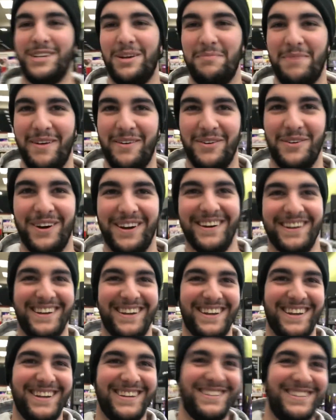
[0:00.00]
up everyone?
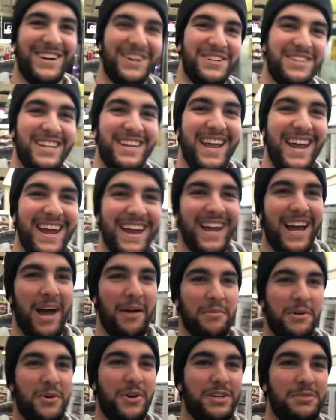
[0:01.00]
So today
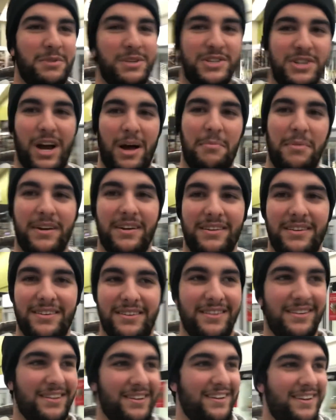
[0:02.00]
I'm Christmas shopping
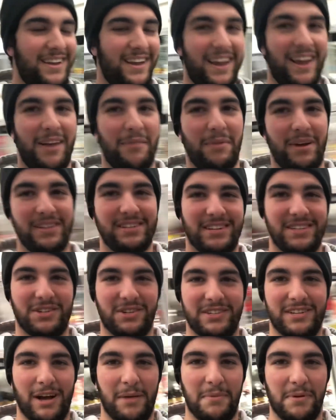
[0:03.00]
and my
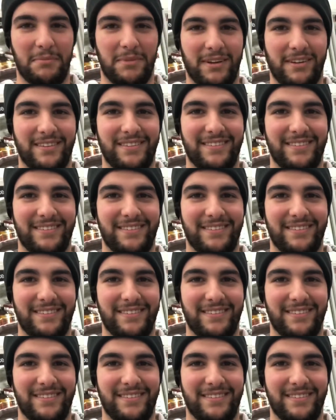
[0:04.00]
sister's helping me.